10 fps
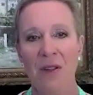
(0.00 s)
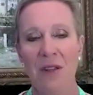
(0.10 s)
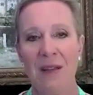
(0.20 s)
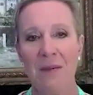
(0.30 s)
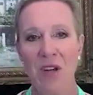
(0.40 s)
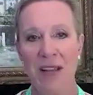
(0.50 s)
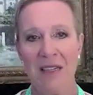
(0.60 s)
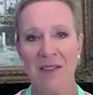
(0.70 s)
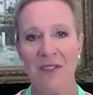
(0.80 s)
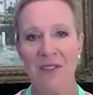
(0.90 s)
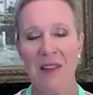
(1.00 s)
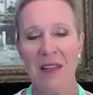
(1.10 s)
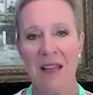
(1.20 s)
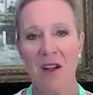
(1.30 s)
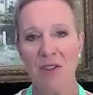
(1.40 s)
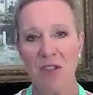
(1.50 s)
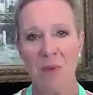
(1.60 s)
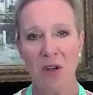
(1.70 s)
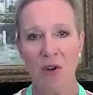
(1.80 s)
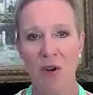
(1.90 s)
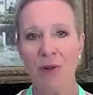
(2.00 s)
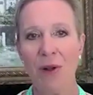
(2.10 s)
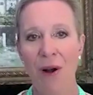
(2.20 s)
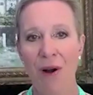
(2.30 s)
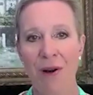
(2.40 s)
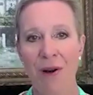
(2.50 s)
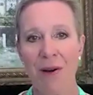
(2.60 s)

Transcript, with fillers: the objectives and the ultimate goal are?